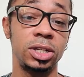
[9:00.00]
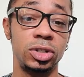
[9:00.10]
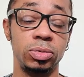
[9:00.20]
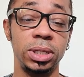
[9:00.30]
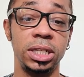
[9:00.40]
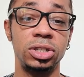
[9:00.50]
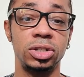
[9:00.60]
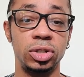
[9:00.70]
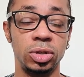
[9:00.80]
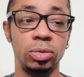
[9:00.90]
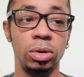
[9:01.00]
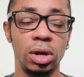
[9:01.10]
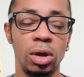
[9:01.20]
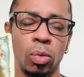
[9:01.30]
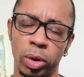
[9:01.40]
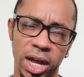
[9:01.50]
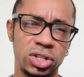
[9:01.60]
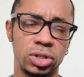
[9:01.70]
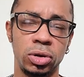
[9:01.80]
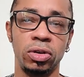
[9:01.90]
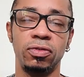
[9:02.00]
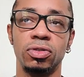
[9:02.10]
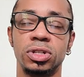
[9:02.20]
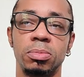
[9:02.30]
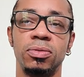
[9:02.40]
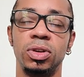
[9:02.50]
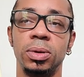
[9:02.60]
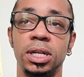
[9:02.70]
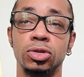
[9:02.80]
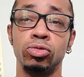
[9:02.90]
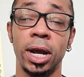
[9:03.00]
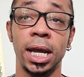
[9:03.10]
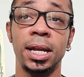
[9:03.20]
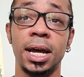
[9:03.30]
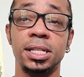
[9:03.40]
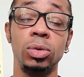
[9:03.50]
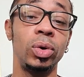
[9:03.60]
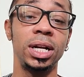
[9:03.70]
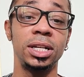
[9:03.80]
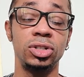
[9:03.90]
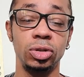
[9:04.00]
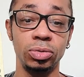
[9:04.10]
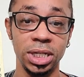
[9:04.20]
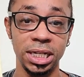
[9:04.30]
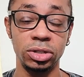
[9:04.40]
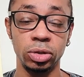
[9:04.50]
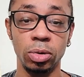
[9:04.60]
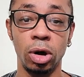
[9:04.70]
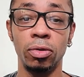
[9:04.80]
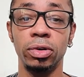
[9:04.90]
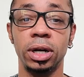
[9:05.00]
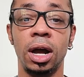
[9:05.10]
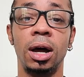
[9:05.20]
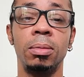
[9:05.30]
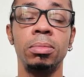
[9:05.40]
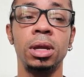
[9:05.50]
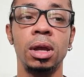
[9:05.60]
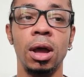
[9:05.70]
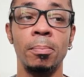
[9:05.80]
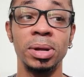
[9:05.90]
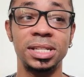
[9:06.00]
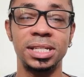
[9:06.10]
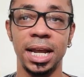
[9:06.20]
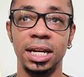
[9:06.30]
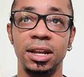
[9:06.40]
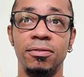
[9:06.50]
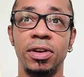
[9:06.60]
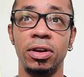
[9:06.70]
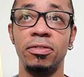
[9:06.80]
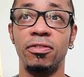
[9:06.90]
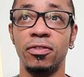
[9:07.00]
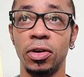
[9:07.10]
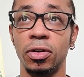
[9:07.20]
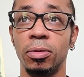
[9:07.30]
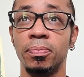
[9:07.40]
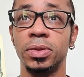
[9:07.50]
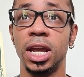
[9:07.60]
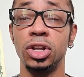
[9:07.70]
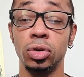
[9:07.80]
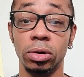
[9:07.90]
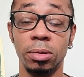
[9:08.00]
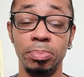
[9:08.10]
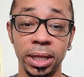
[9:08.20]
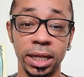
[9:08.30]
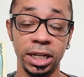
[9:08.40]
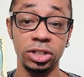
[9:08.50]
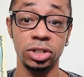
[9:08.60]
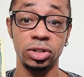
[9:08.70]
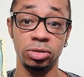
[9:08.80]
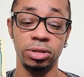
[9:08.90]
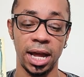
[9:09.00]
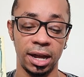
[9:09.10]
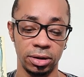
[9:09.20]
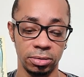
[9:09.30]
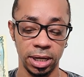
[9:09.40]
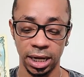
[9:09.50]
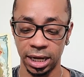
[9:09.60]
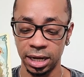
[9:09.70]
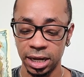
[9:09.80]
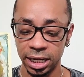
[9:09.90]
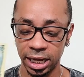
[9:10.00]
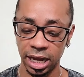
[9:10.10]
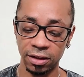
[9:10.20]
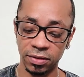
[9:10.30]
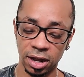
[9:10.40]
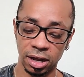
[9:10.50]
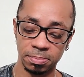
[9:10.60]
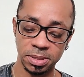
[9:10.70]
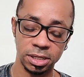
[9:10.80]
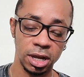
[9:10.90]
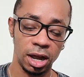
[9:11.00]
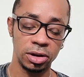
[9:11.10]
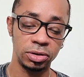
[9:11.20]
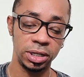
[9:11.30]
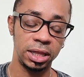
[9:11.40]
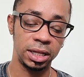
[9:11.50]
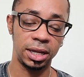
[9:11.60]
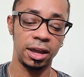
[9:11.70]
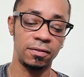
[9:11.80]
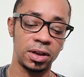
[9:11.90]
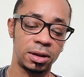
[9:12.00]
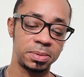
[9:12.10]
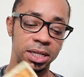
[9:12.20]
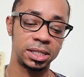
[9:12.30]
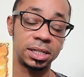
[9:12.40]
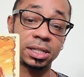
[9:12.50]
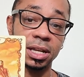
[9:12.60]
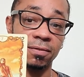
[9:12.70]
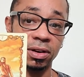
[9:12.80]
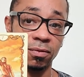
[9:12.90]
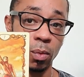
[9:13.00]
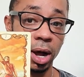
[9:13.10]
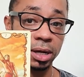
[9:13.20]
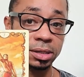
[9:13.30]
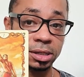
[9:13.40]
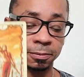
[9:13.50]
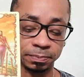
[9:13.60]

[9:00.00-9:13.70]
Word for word: you need to do. What I just heard for some of you is recognizing what it is you need to overcome, but standing very firm in your ability to do that, okay? King of Cups. Underneath the King of Cups is the Seven of Wands.